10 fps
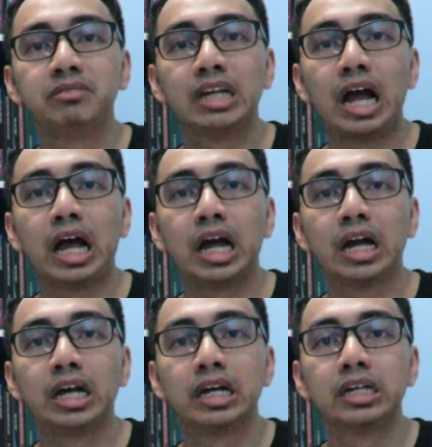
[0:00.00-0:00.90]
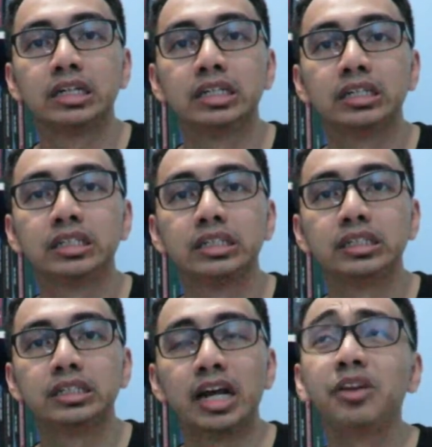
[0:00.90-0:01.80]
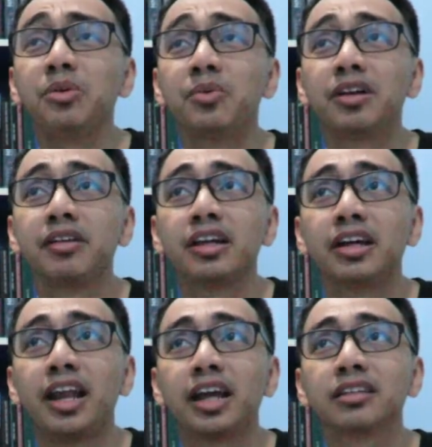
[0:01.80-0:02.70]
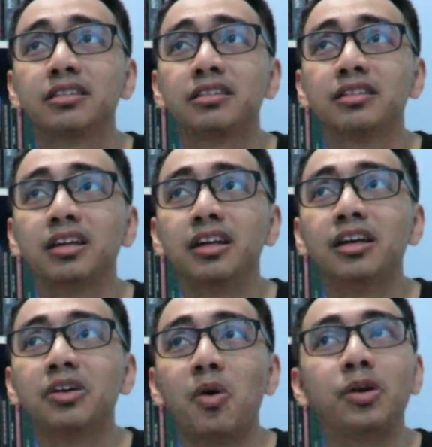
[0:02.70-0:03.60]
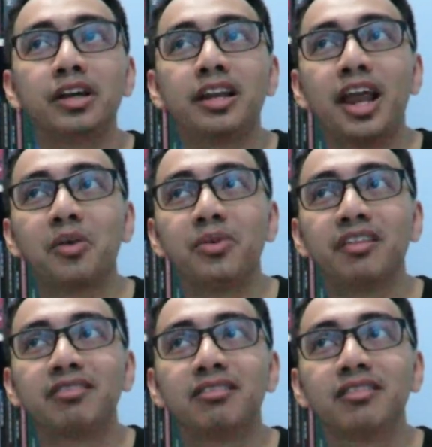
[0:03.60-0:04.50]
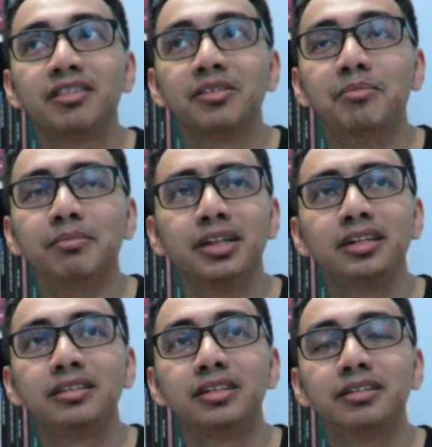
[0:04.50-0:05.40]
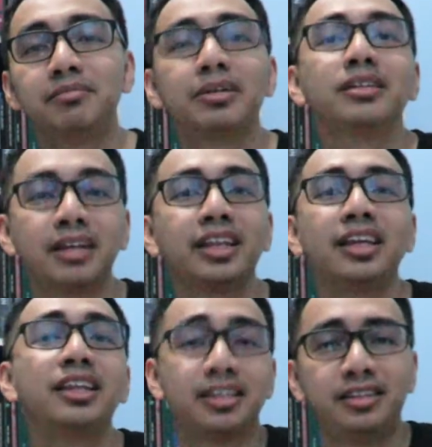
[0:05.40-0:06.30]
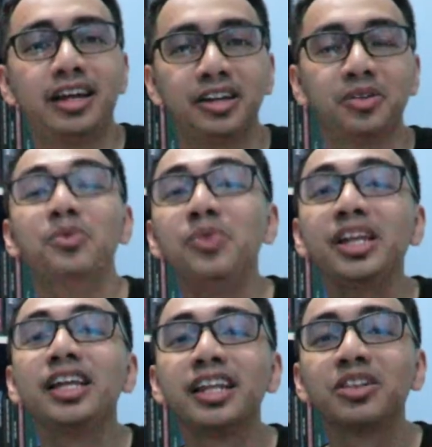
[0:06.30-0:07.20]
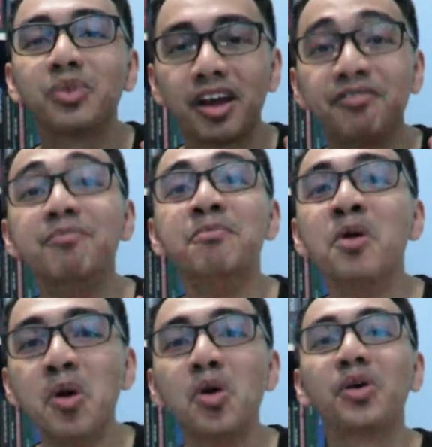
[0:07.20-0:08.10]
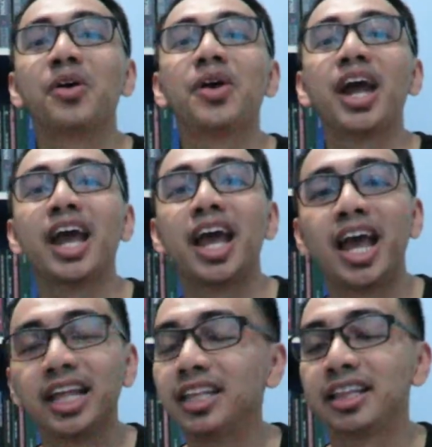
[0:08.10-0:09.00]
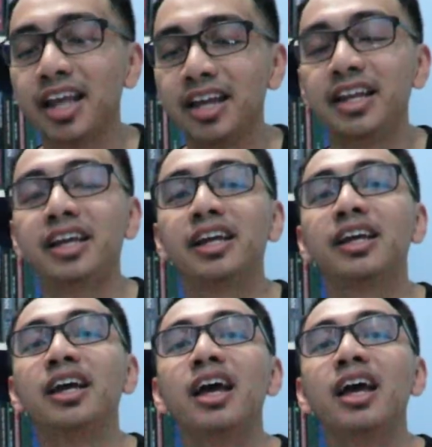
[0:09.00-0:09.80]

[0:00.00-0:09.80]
yeah. I don't know what really connects only connect with Malaysia, but I think that's that. We need to have more entertaining